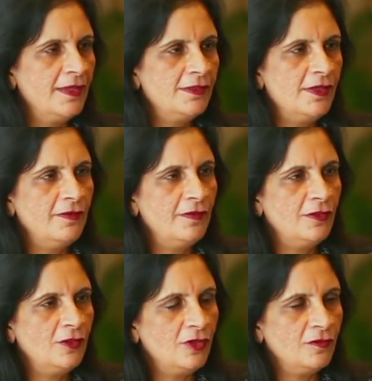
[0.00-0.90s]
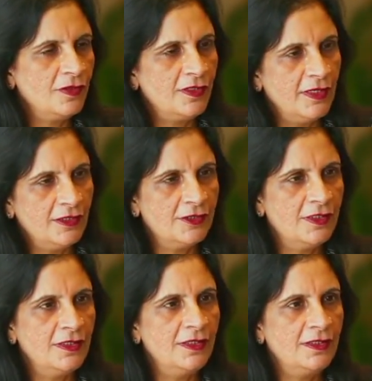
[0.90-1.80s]
So I even thought of a creche,
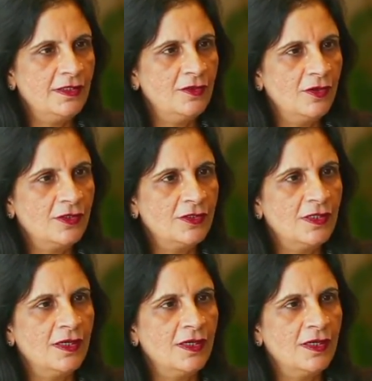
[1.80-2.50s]
then that did not